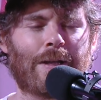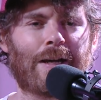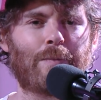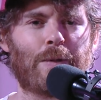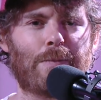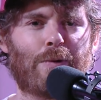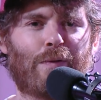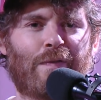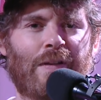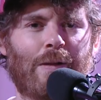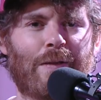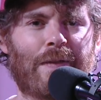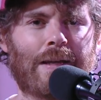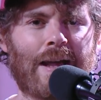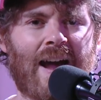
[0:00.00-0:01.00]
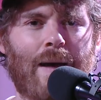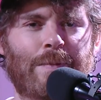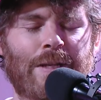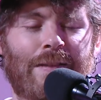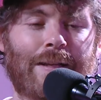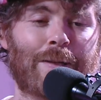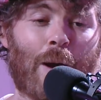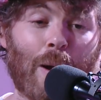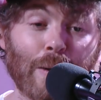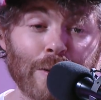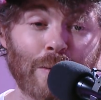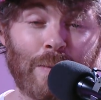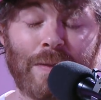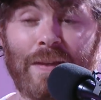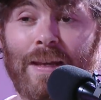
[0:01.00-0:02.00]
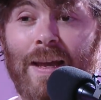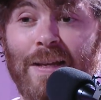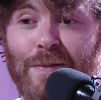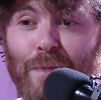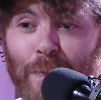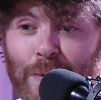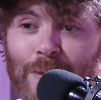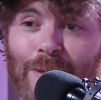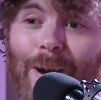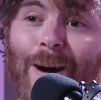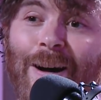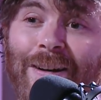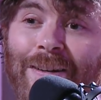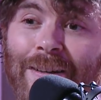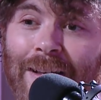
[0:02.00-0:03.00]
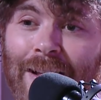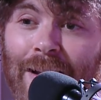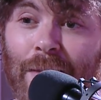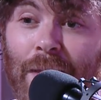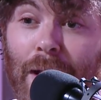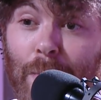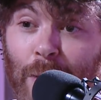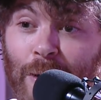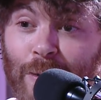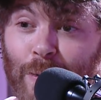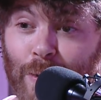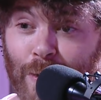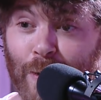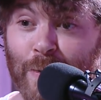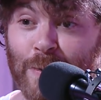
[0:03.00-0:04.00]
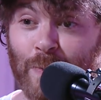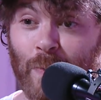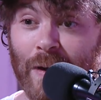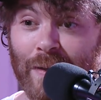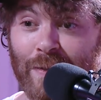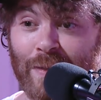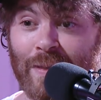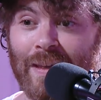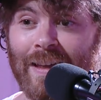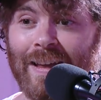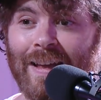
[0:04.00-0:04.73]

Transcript: people fill in the gaps. And that's also been the case for the song that I'm going to close with.